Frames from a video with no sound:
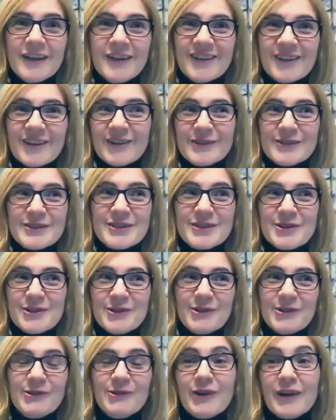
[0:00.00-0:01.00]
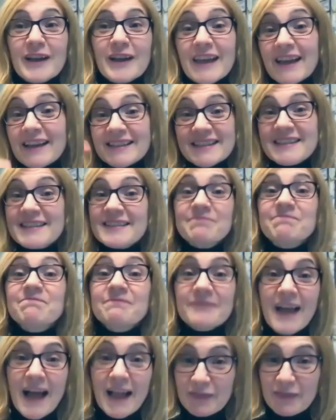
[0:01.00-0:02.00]
to get
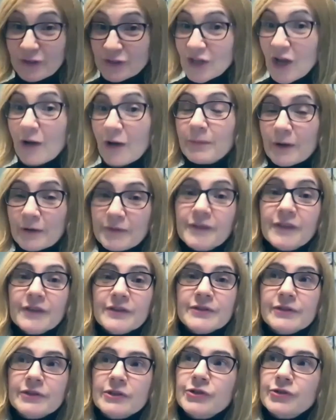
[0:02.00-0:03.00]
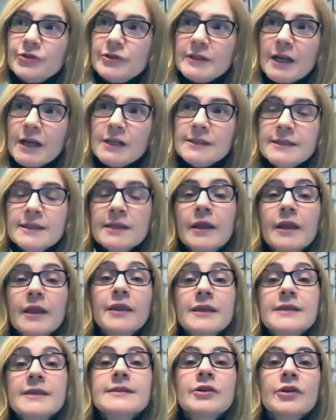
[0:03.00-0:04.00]
at the top of the search results. And
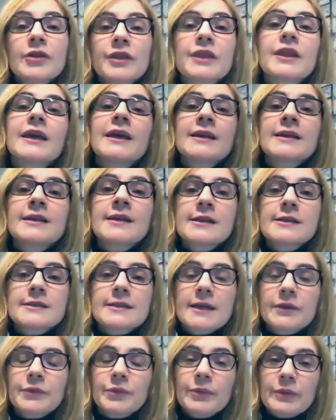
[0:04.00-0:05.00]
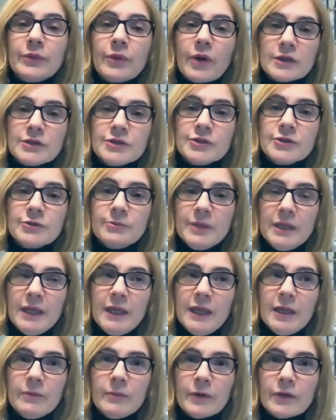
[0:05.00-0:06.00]
these are things that we want to be
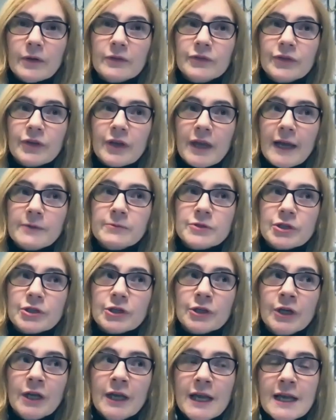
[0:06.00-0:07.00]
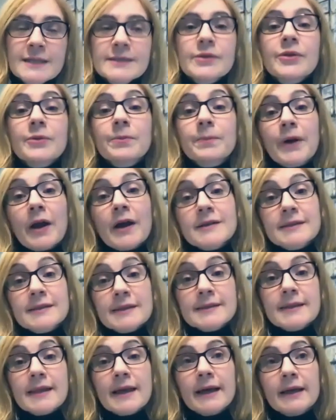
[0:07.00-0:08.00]
able to capture. So the process
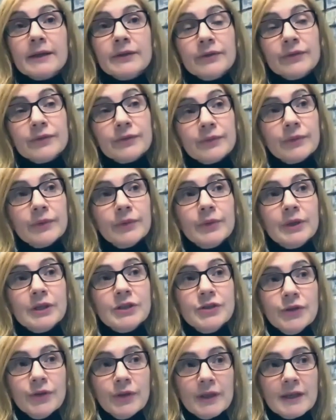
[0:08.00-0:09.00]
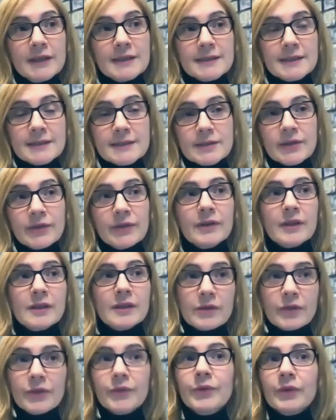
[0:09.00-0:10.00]
that we do this is
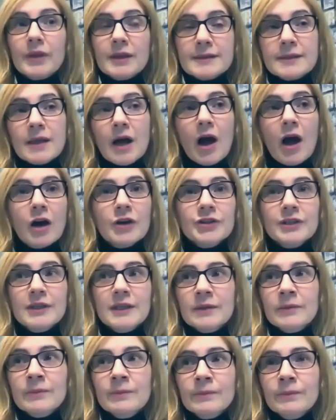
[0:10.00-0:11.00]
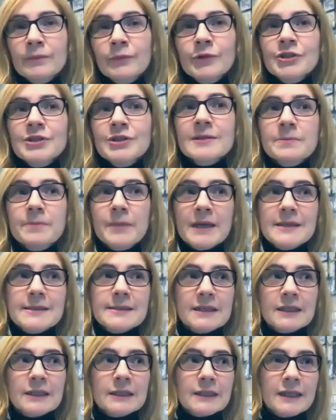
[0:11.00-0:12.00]
through this auditing, which is
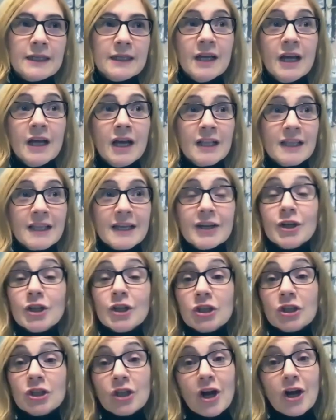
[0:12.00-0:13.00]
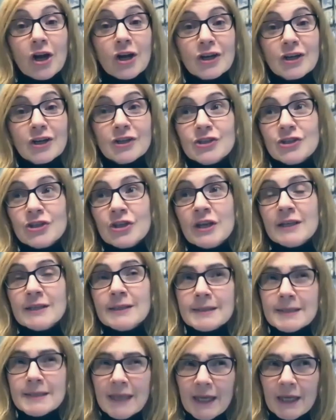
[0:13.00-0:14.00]
basically like a large
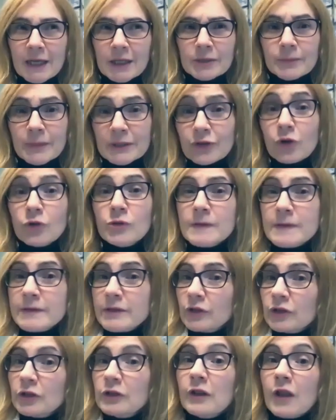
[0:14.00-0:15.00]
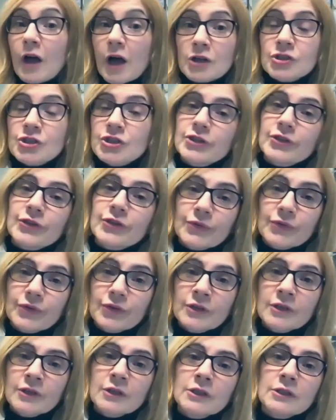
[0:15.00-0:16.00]
scale, but also
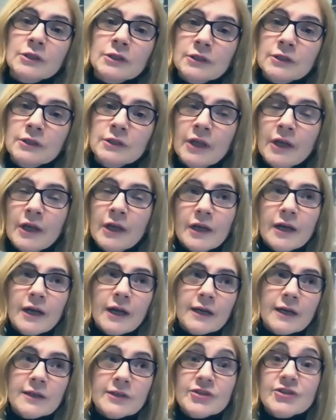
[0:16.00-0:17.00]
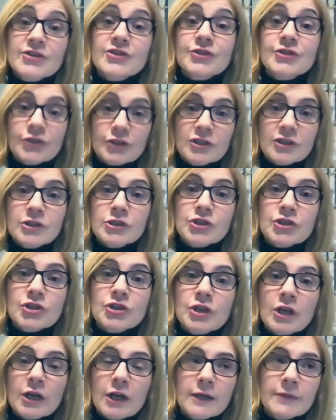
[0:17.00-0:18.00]
longitudinal search
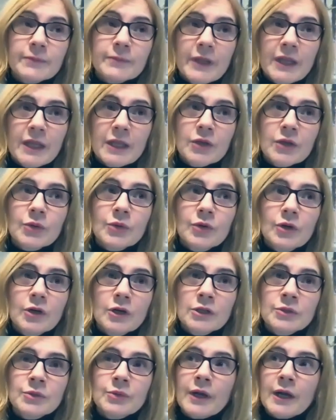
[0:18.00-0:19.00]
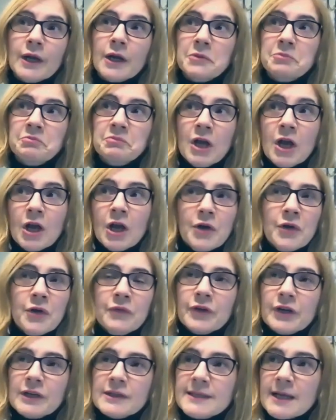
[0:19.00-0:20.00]
in Google, where,
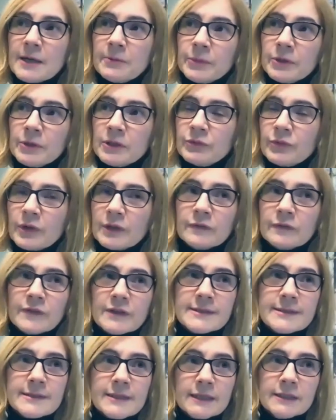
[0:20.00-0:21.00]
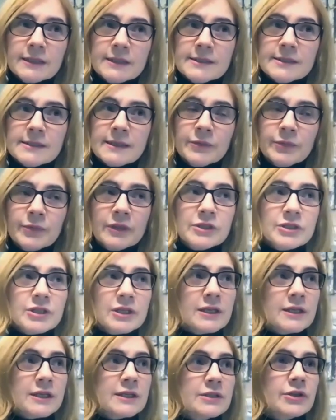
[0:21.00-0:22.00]
for example, in one of the studies that we
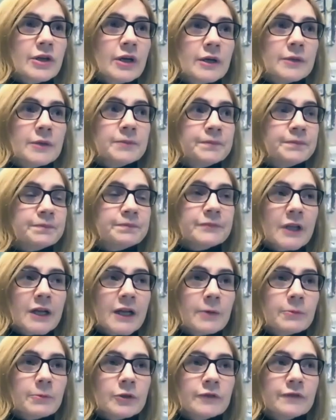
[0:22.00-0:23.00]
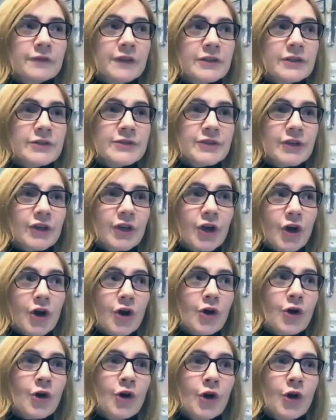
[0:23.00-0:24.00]
did a couple of years
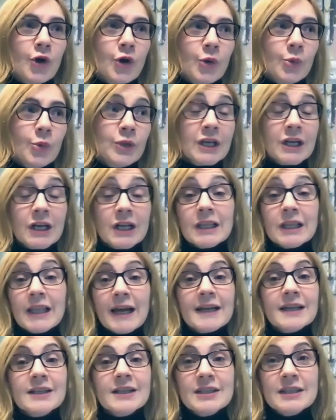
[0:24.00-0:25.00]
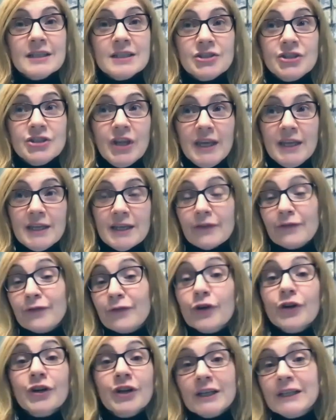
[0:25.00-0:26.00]
ago, we collected data
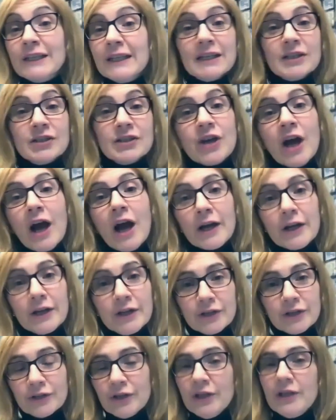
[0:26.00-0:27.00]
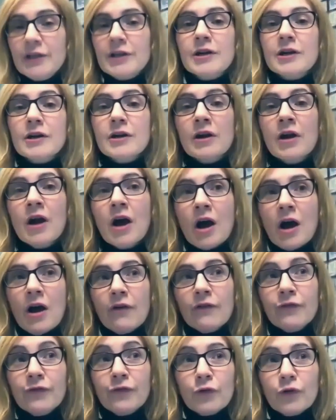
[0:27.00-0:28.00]
for an entire year
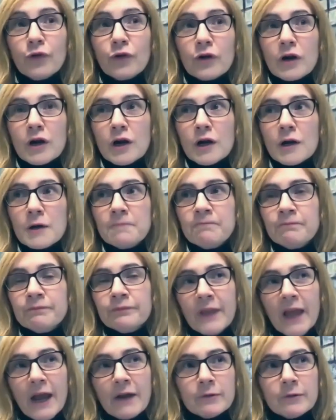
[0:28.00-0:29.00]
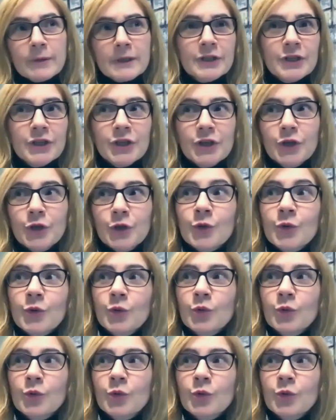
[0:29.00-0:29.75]
for everybody who